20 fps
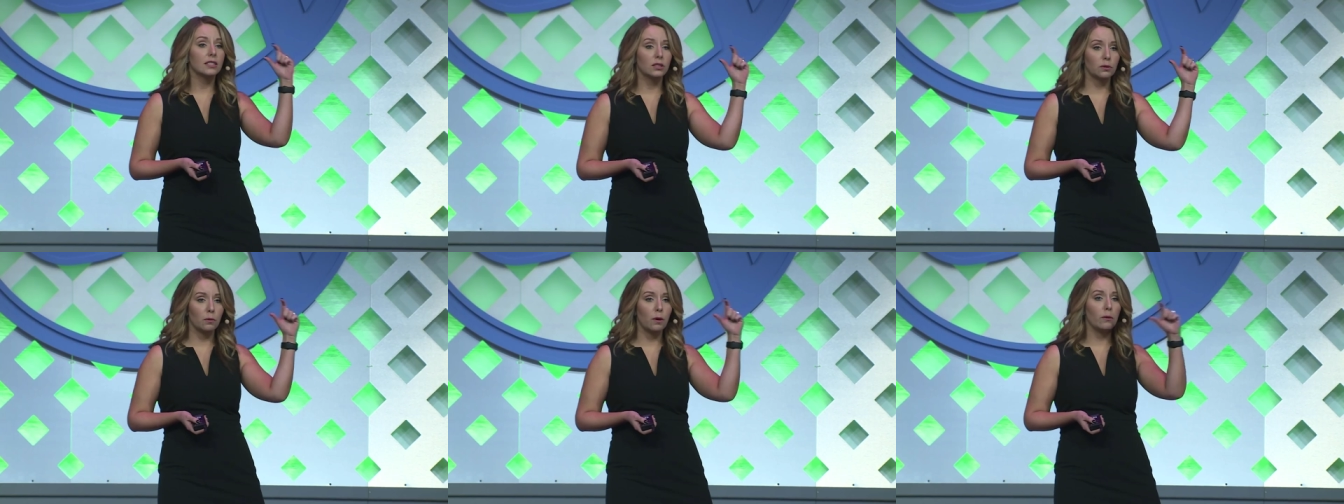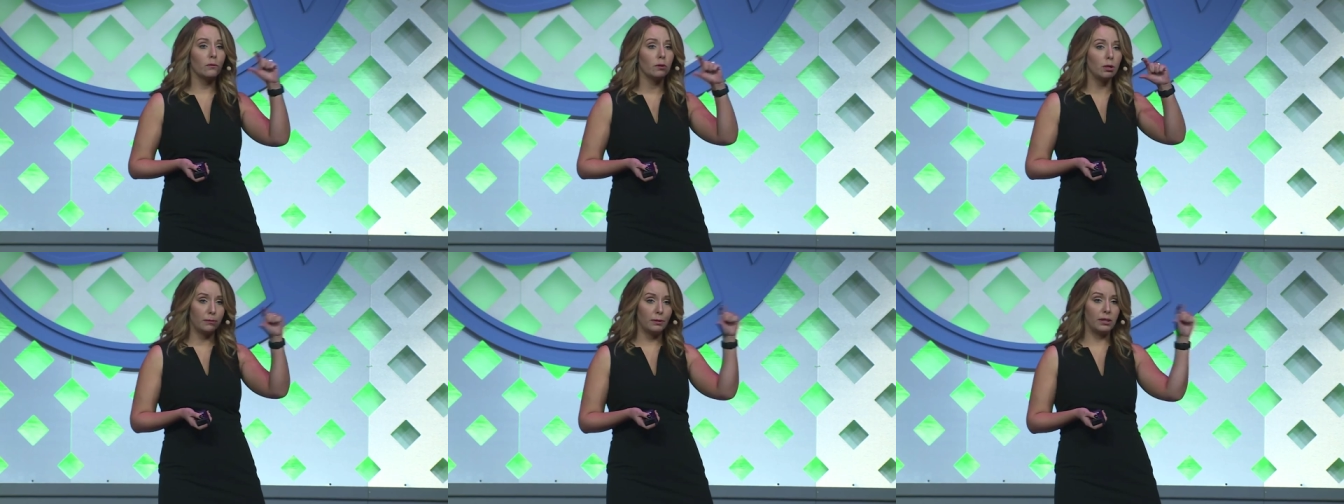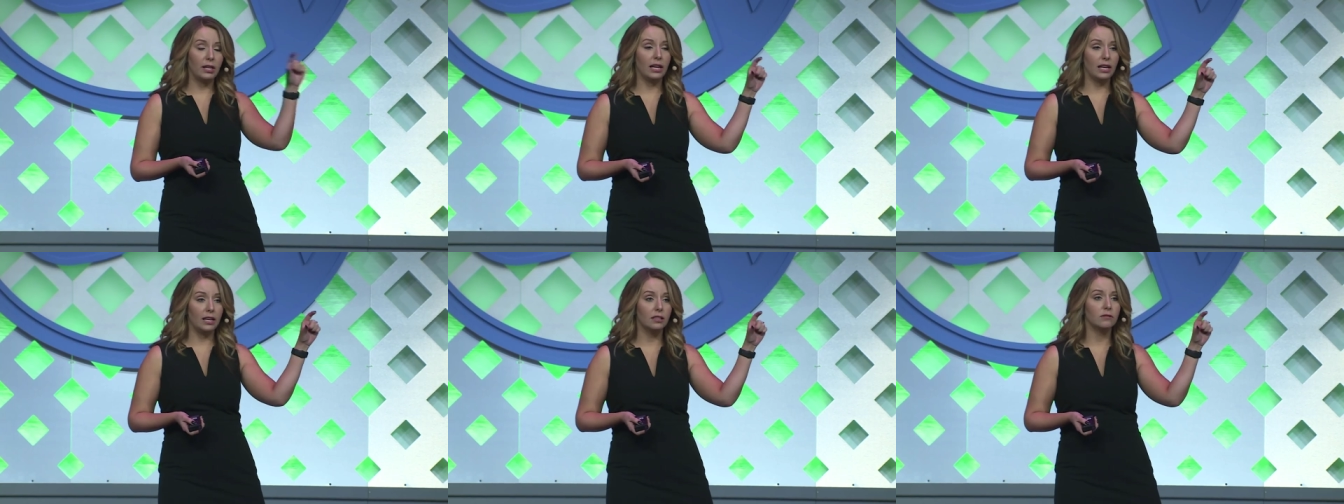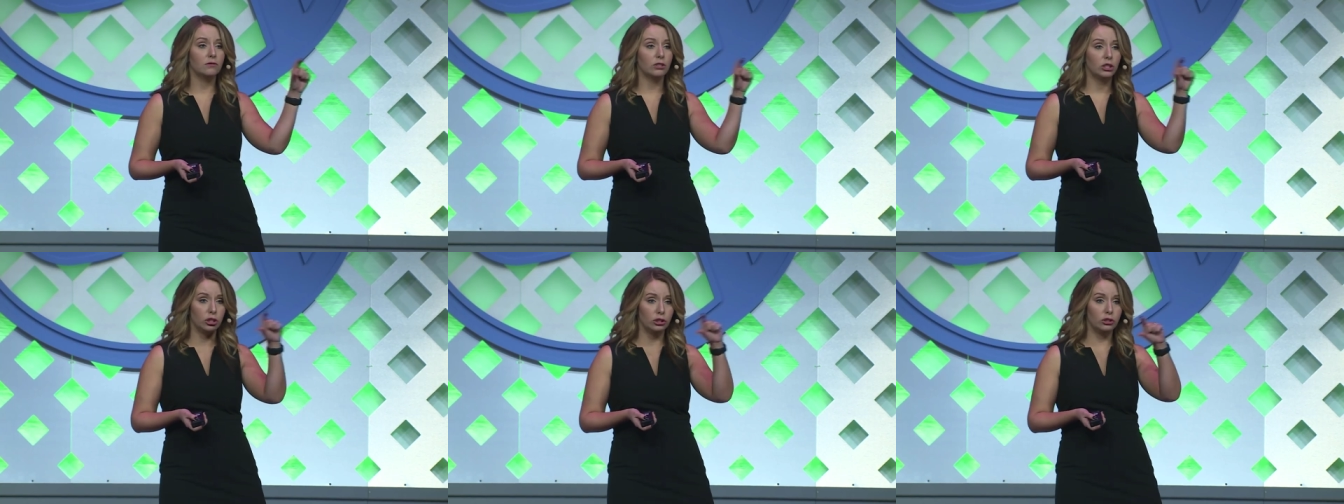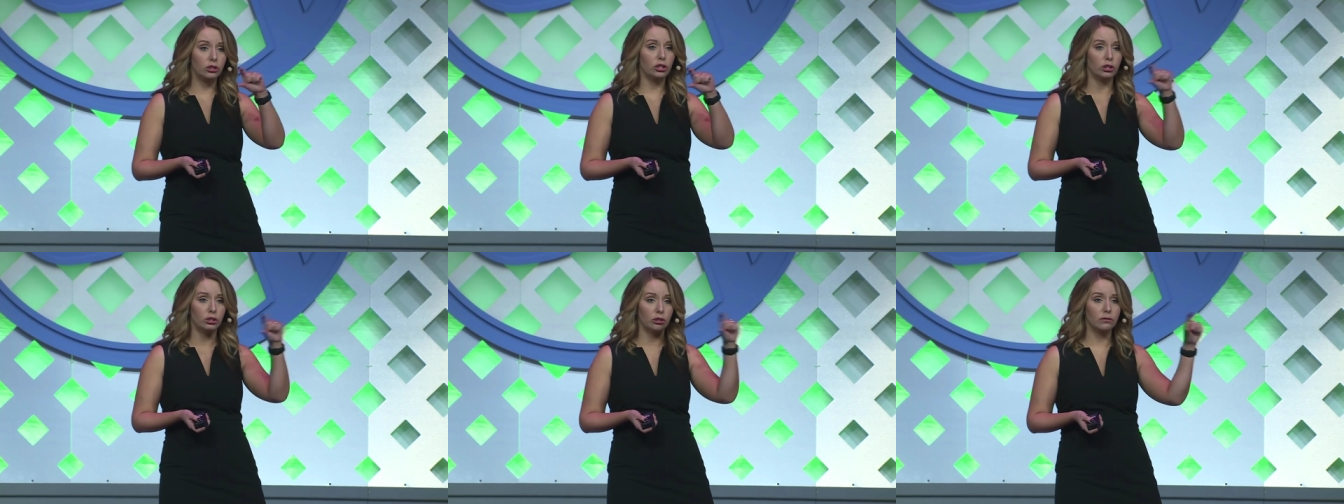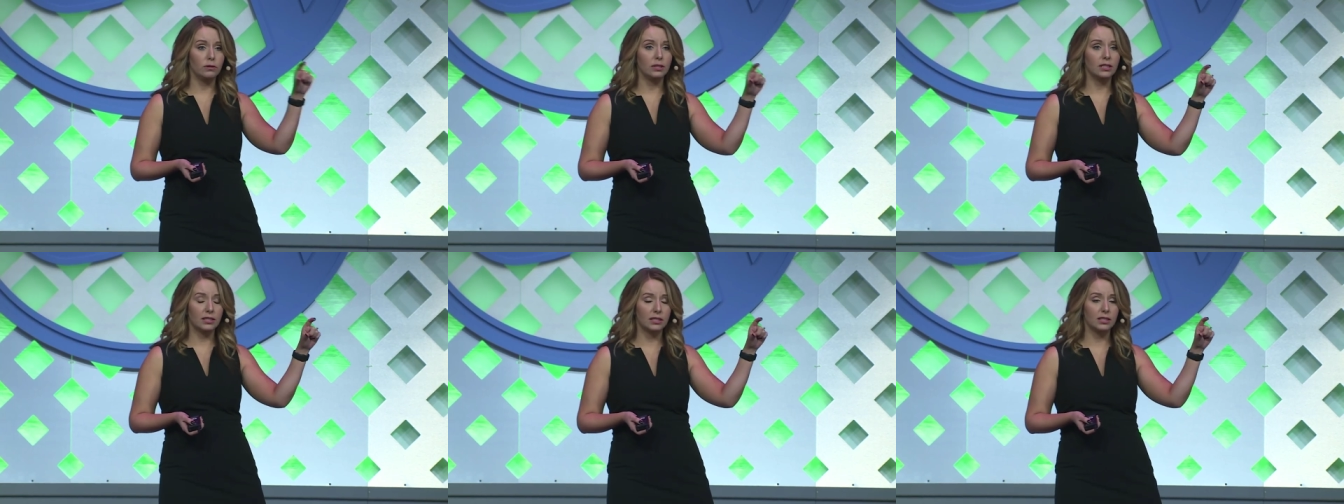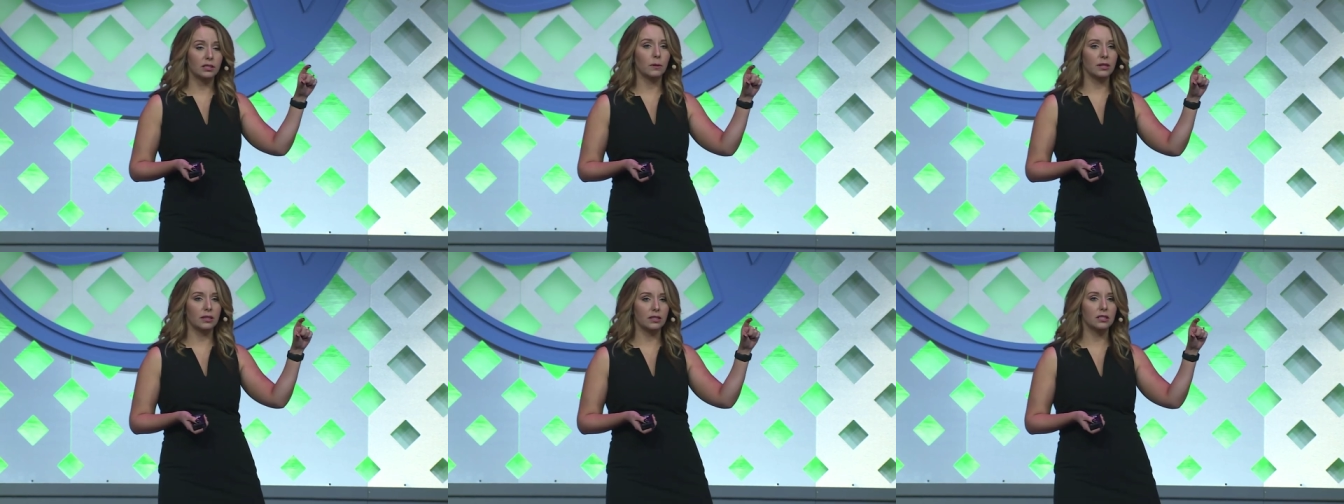is what we plan to do, this
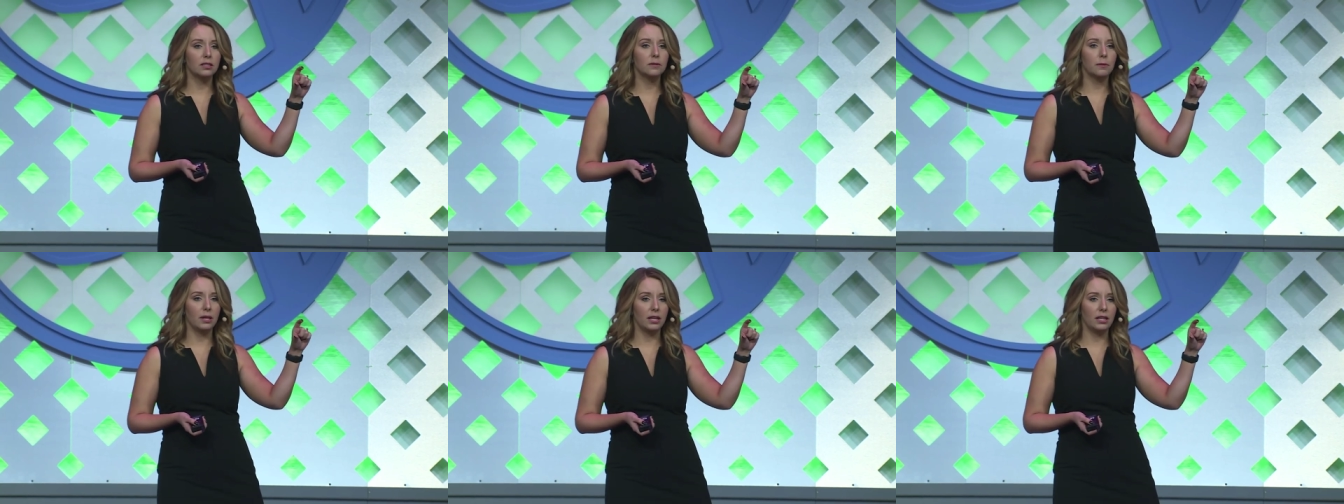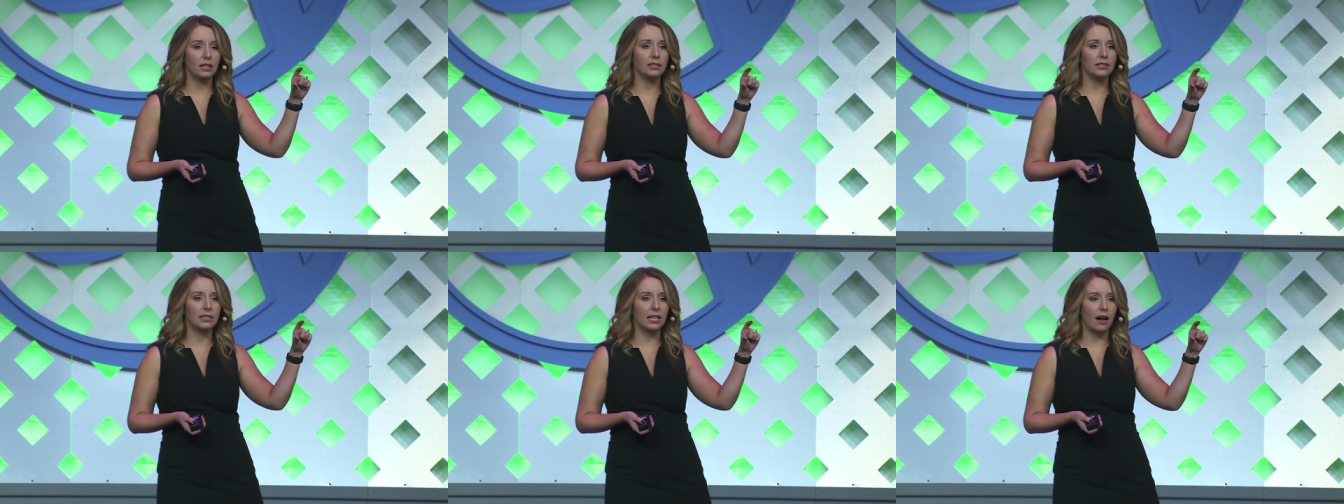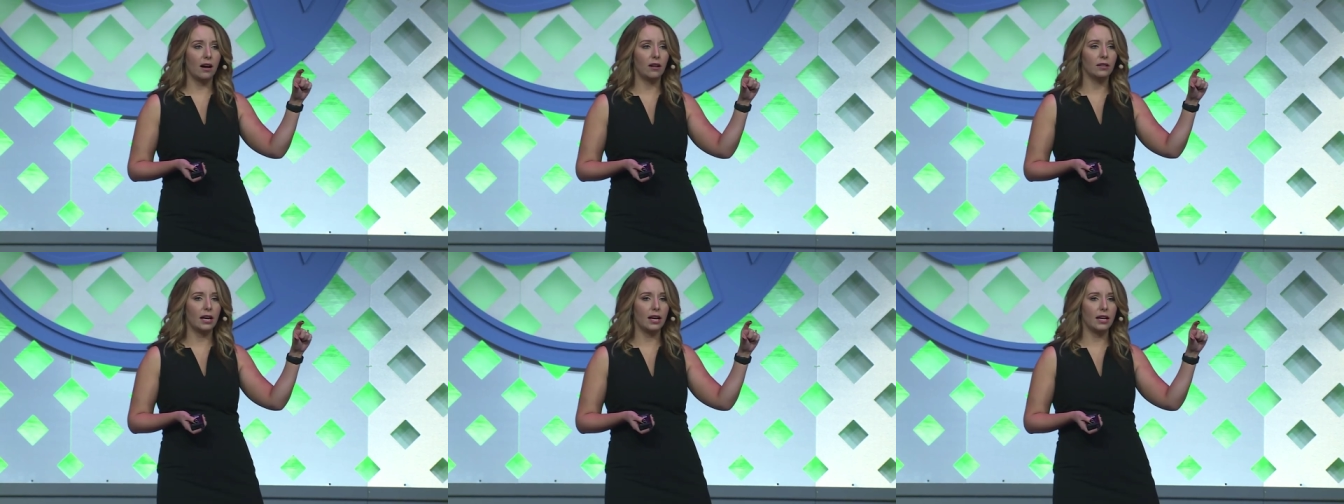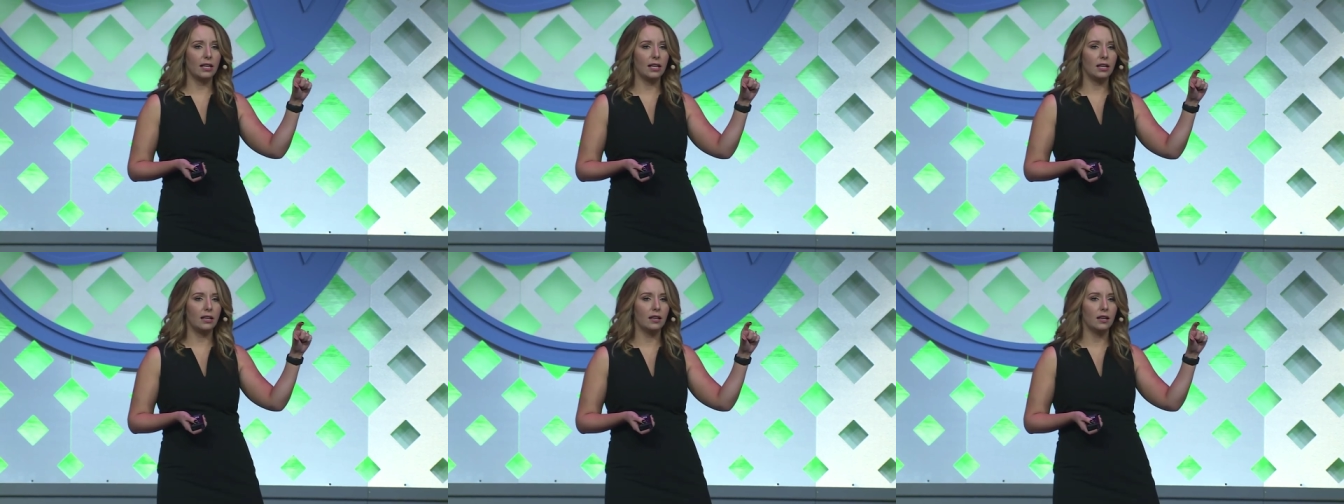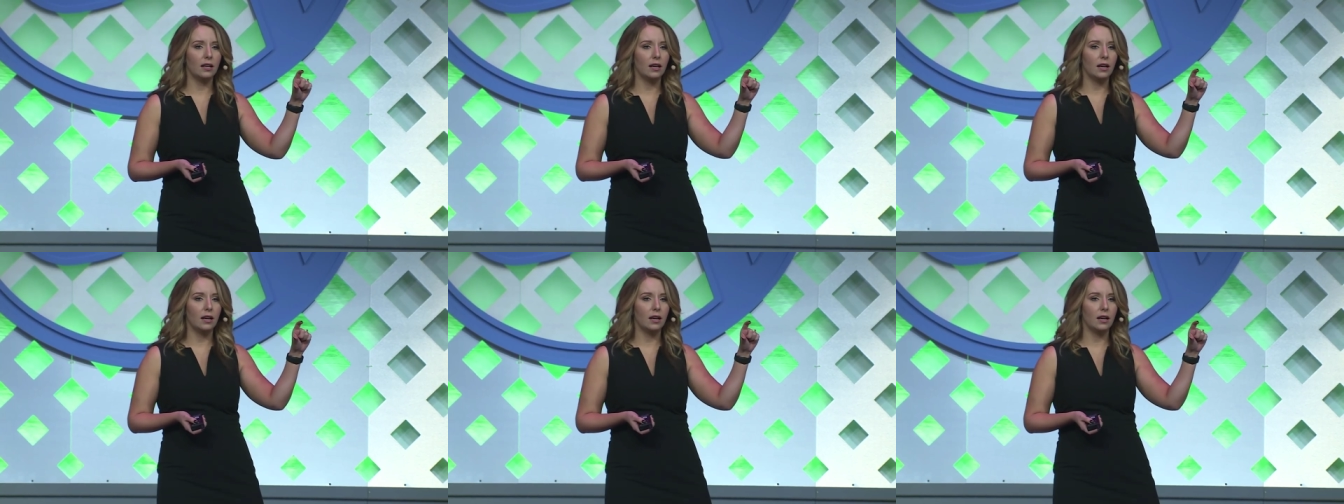is what this plan is outlining,